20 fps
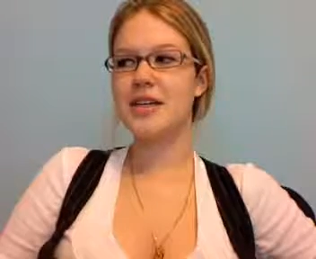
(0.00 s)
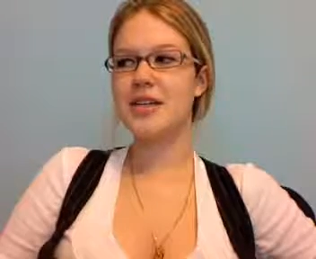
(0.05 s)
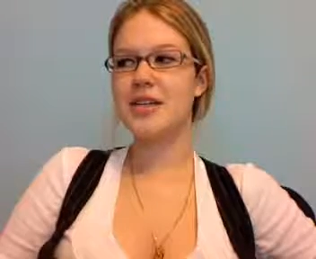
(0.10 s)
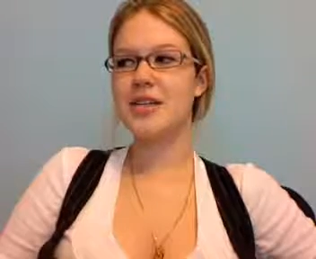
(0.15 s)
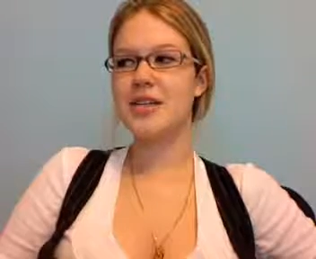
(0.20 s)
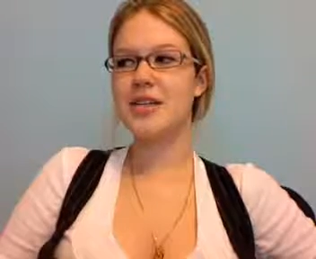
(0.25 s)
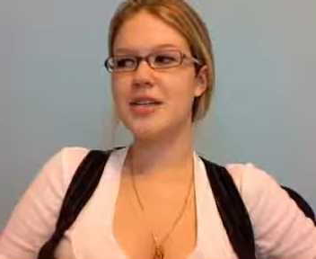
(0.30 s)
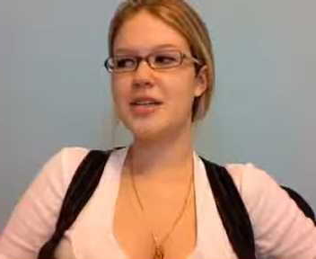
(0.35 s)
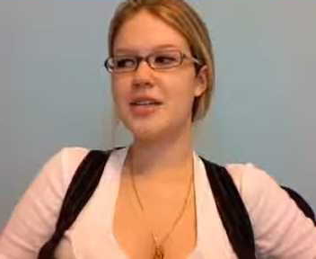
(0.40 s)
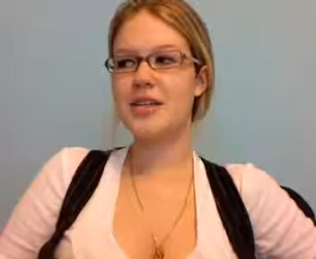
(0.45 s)

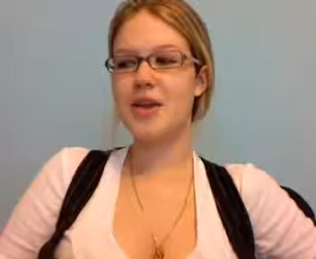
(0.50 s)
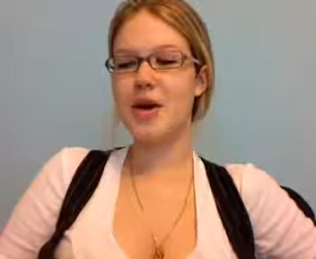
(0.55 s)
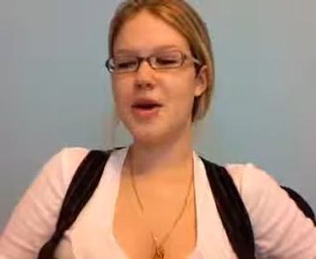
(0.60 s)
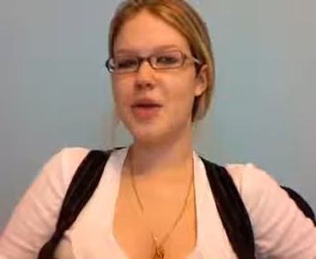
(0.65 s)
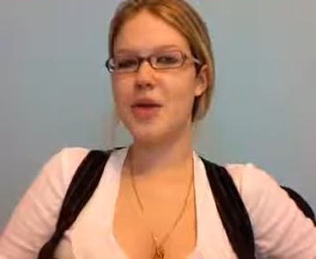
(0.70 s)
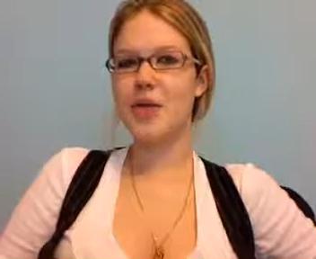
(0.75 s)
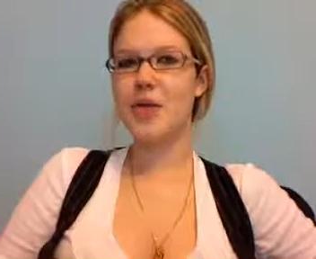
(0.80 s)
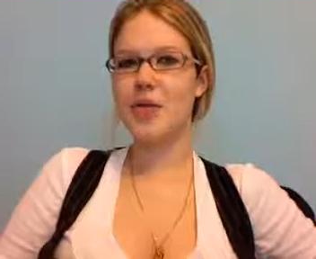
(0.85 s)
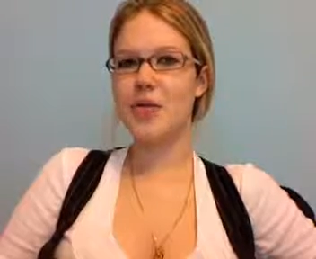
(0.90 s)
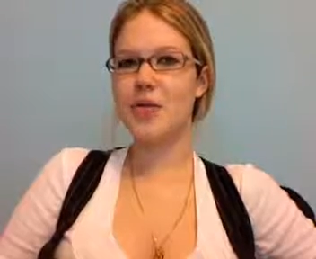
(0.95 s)

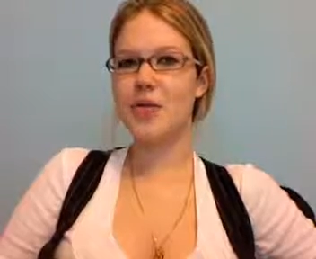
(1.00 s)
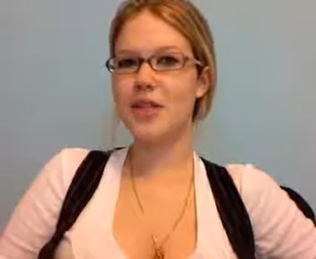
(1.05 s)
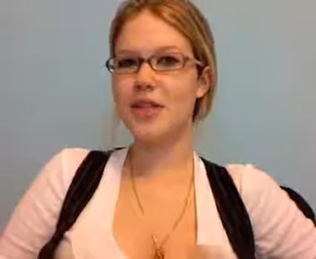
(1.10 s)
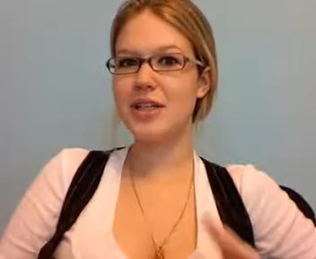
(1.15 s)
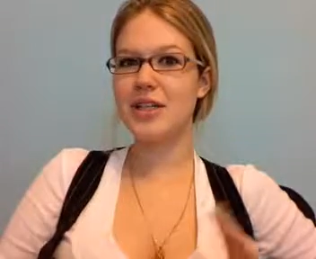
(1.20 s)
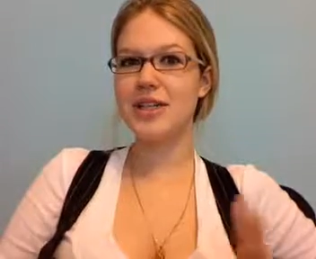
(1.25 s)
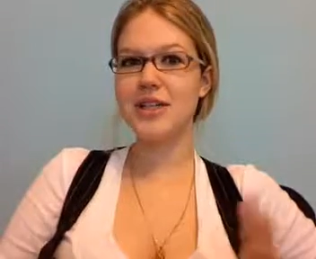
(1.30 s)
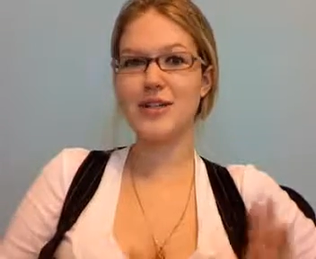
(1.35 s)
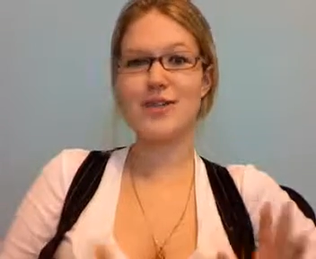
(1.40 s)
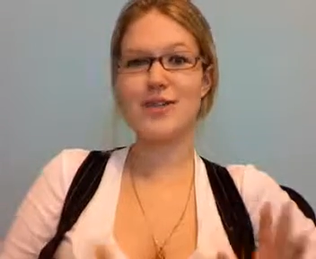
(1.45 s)
So
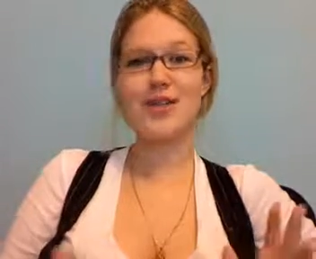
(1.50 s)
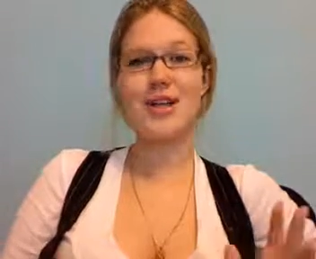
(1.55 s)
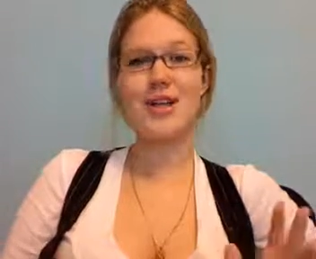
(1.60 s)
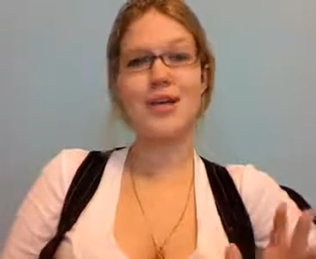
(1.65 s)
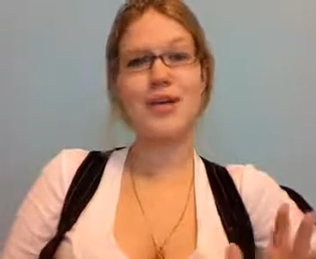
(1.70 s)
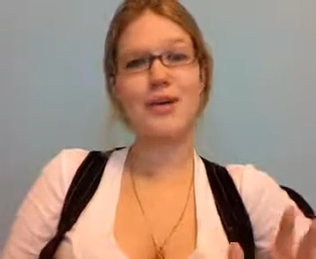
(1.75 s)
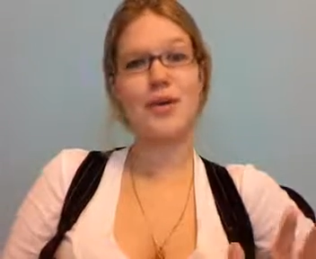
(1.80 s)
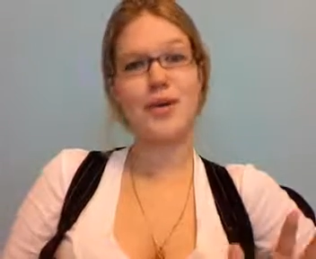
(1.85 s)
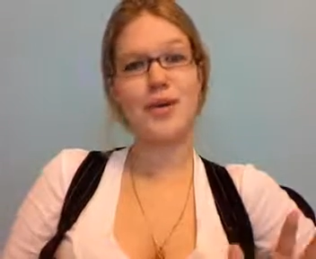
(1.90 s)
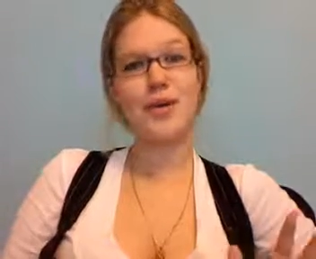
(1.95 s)
really there's
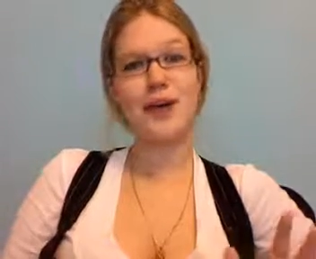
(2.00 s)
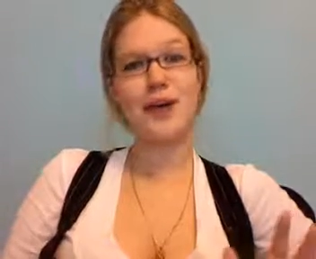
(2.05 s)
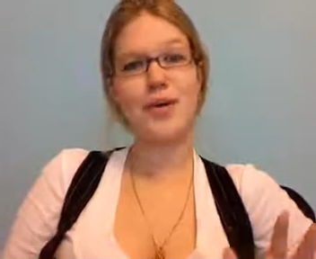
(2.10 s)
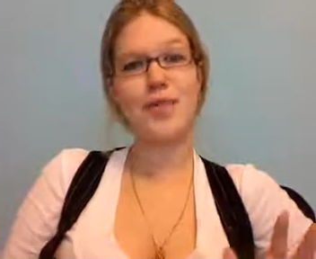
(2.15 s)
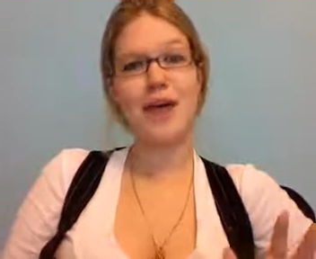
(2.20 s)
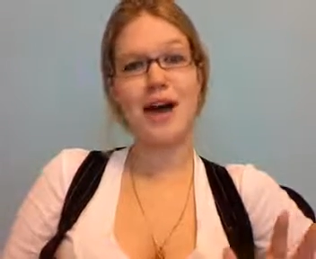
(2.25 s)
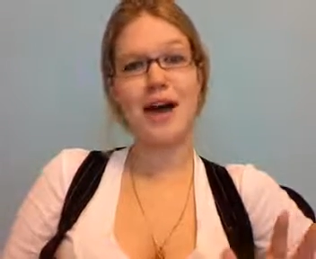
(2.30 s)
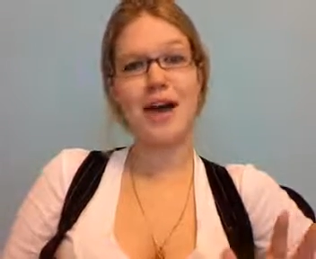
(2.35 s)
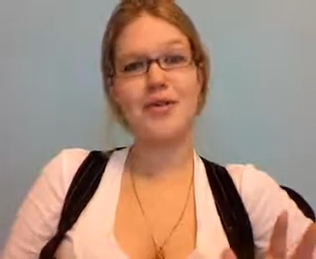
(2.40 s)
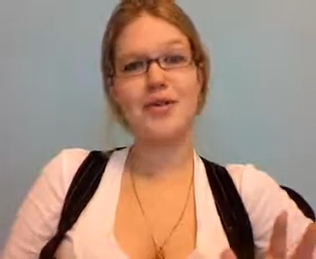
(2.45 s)
nothing to worry
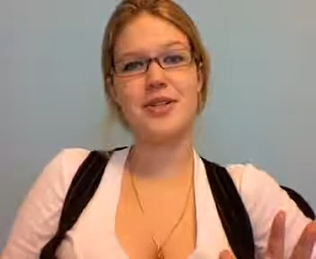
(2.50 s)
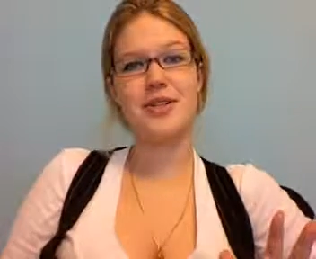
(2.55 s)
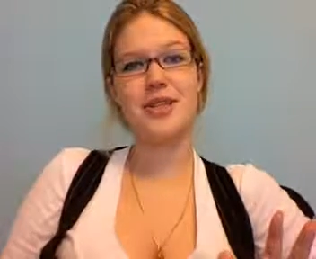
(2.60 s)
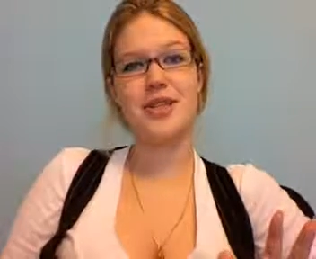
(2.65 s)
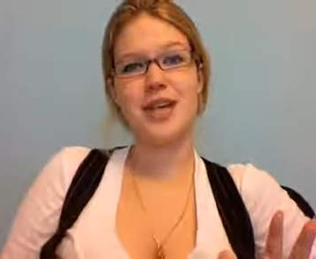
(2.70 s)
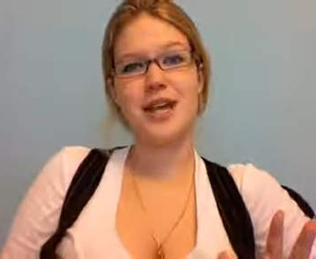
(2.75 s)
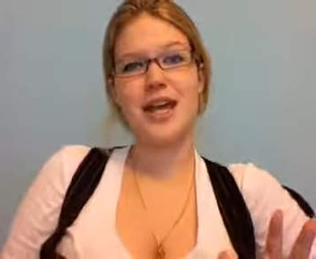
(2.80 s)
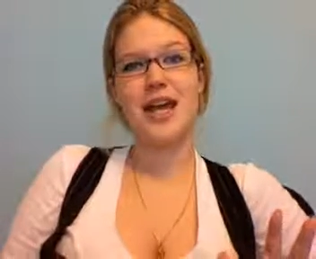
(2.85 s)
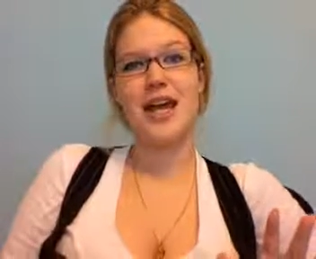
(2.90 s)
about.